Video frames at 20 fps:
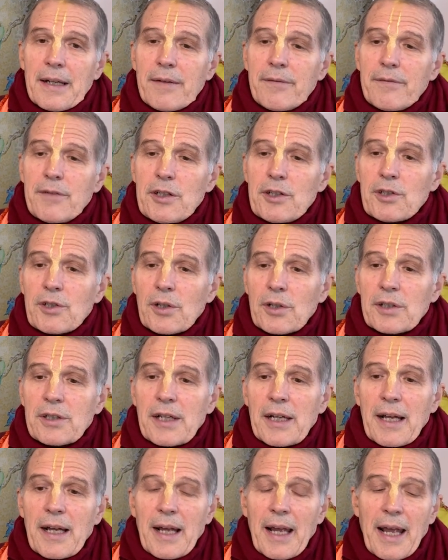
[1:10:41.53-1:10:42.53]
We
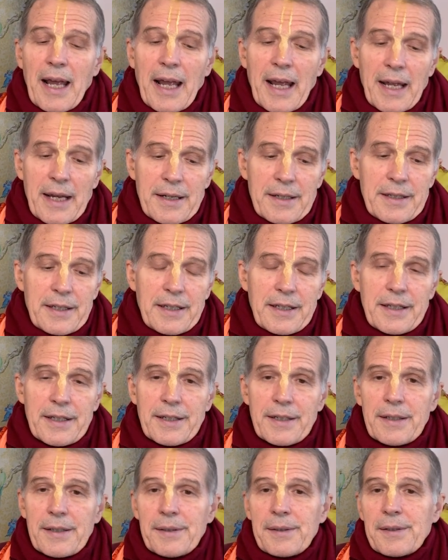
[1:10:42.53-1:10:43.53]
should end
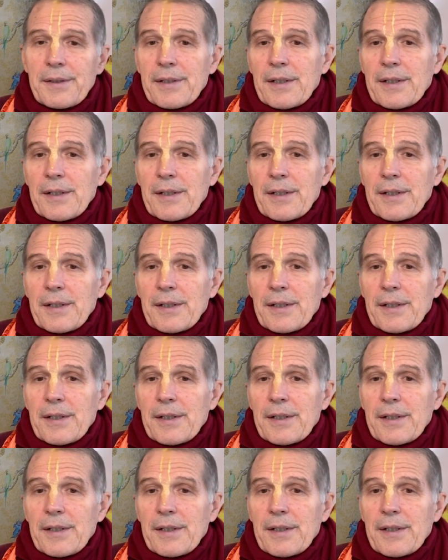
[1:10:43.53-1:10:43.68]
here.